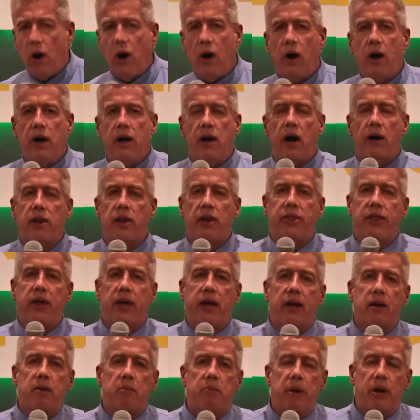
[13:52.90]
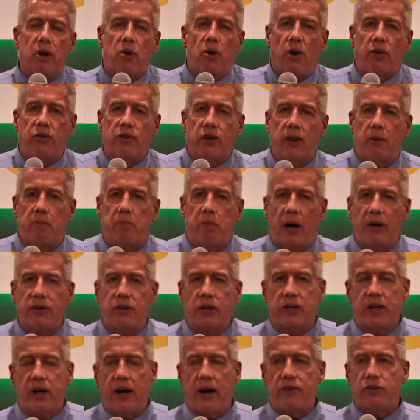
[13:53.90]
Another thing, because of the
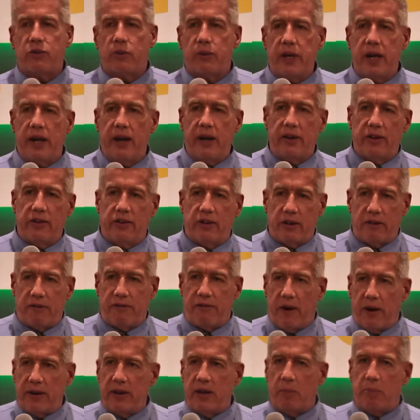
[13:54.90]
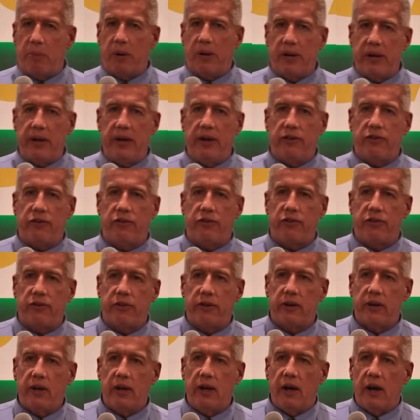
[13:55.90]
budget cuts, when you hear this defund the police,
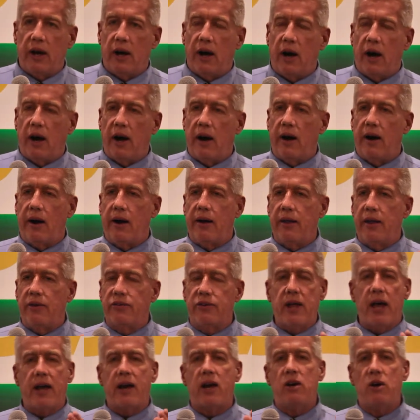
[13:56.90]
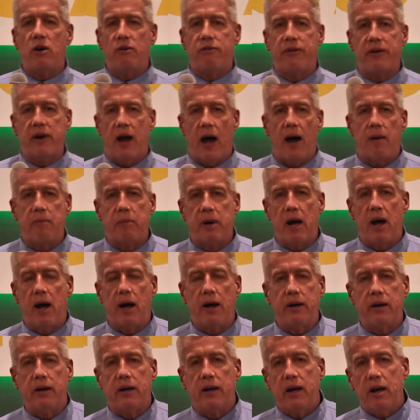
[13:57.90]
it's not a new
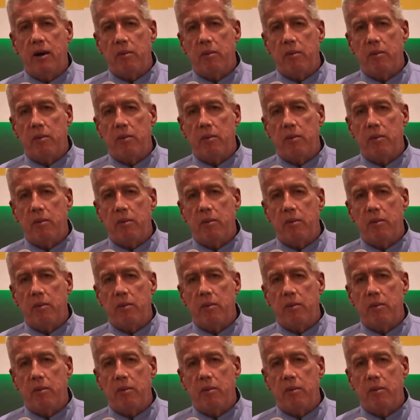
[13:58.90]
phenomenon.